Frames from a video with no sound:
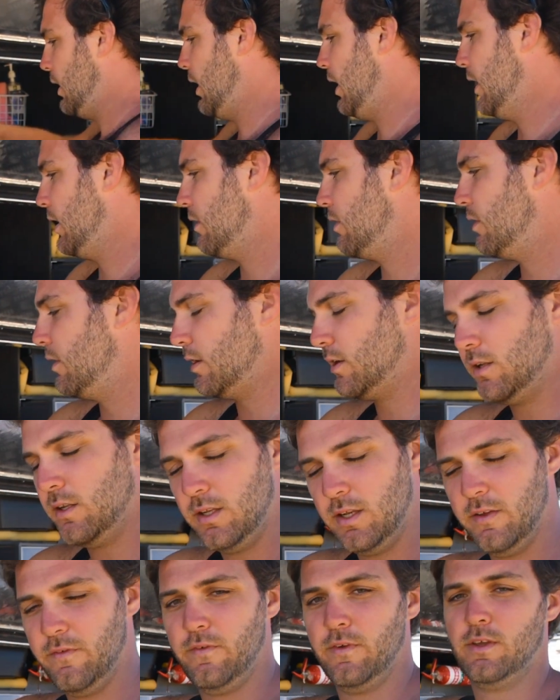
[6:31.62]
a
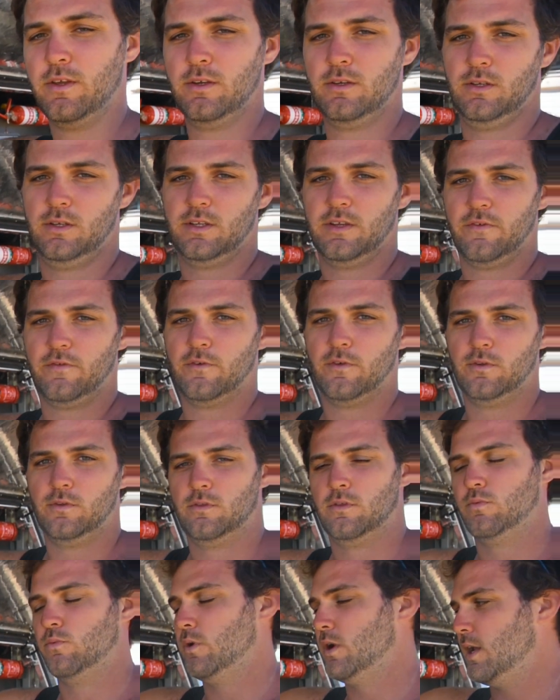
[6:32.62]
significant
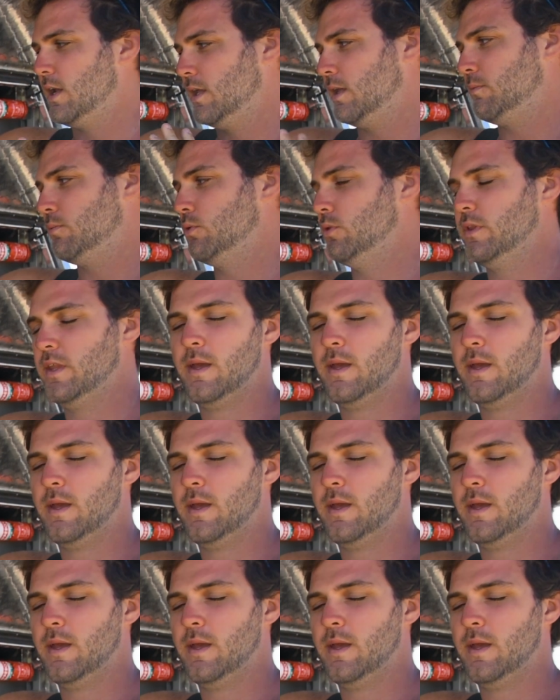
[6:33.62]
difference when I put